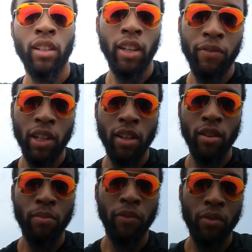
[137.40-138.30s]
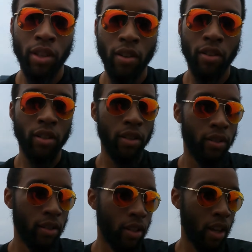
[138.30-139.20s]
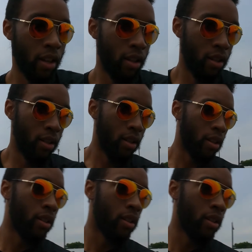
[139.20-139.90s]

left here before the yard closes, and